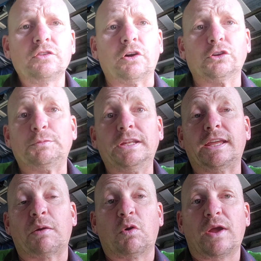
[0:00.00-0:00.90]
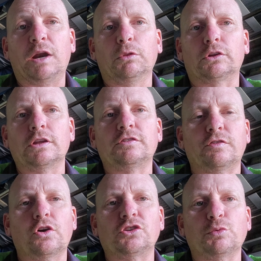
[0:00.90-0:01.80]
So I'll spin the camera around. We'll look at this
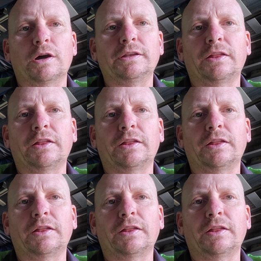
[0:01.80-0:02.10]
first one.